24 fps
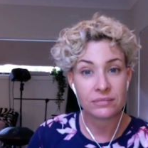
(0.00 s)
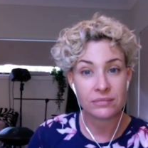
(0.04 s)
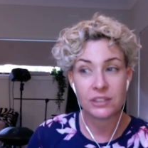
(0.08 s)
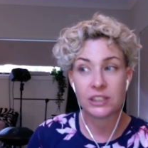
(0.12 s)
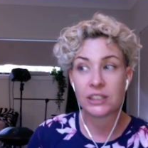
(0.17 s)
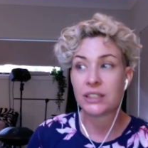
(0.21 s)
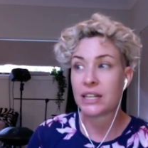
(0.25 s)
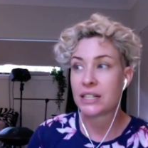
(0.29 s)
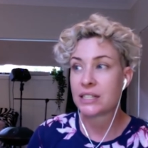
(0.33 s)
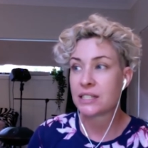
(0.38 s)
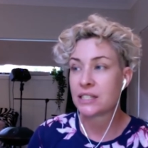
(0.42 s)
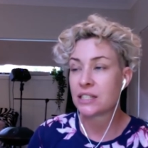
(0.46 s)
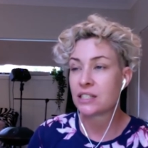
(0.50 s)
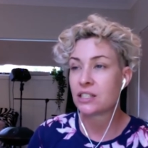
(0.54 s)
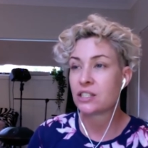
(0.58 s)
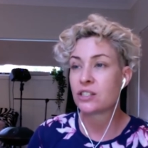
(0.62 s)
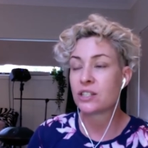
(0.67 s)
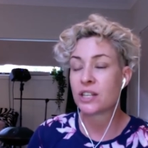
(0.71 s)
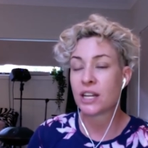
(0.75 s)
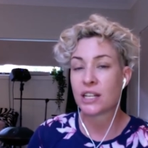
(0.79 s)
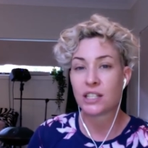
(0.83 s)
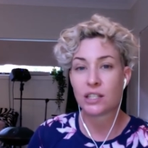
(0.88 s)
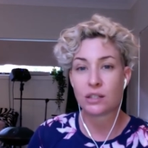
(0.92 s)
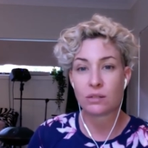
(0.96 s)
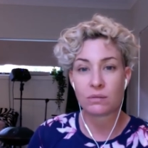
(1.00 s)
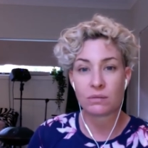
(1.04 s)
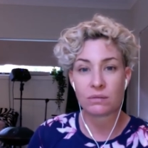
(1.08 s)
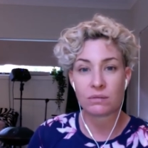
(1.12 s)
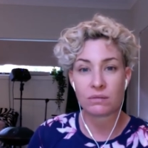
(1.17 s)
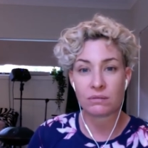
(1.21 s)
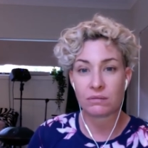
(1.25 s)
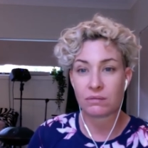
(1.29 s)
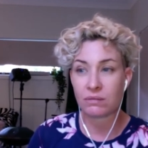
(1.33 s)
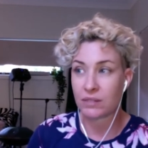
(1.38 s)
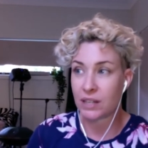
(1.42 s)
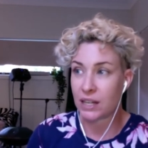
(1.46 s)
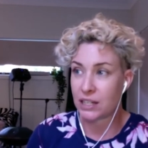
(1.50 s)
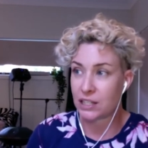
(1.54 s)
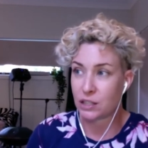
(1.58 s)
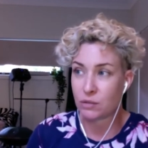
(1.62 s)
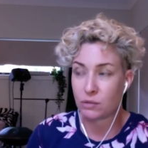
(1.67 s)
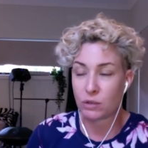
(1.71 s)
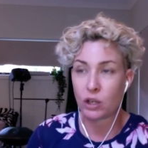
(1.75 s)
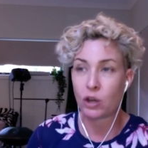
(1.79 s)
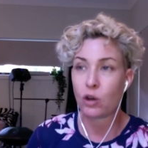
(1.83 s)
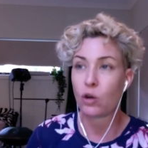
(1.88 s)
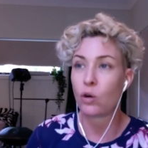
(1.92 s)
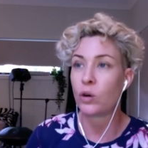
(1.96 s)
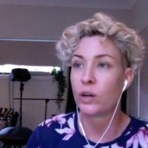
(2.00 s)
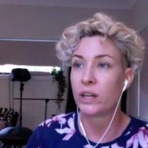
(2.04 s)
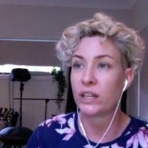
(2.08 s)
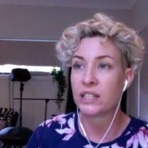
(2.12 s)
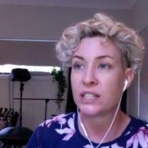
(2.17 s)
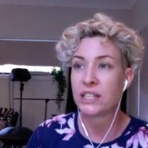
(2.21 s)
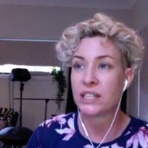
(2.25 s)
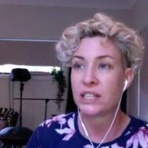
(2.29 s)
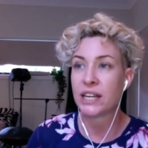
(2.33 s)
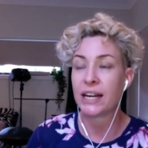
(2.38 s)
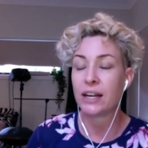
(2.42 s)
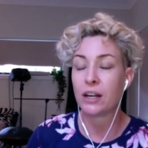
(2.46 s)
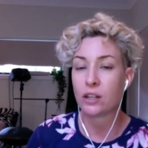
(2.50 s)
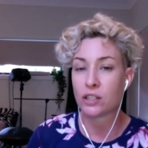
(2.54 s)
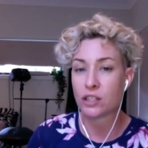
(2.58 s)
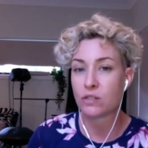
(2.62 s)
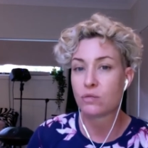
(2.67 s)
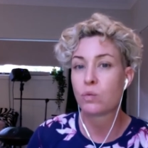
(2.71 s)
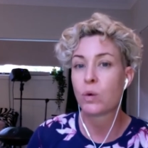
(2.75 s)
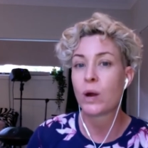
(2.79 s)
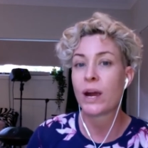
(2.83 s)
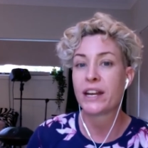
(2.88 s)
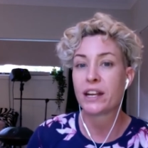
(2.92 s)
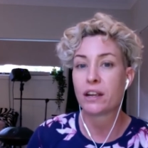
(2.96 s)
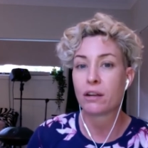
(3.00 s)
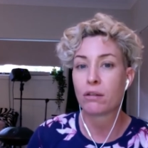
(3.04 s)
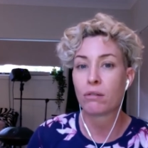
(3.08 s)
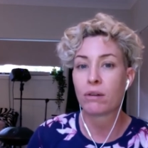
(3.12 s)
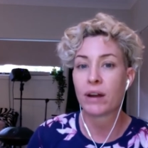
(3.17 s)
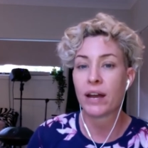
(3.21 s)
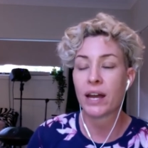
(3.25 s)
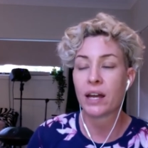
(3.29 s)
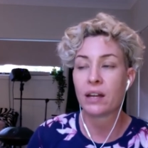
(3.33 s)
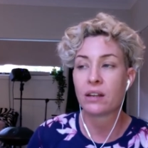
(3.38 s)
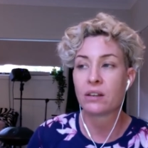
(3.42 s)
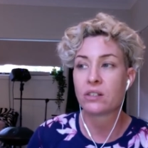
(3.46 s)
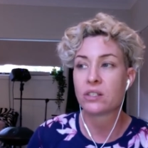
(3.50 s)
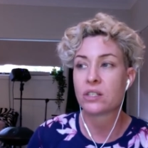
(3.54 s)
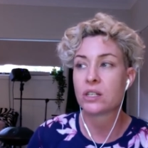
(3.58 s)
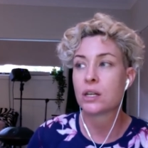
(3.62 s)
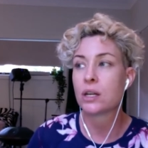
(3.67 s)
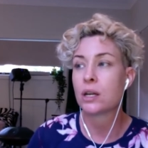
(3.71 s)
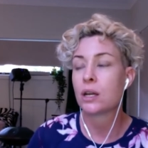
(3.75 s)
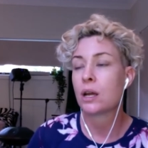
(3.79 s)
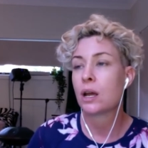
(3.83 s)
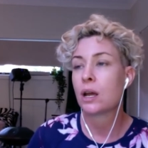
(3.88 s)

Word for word: pretty late. That's, that's, a, that's a recording day, lots of waiting around.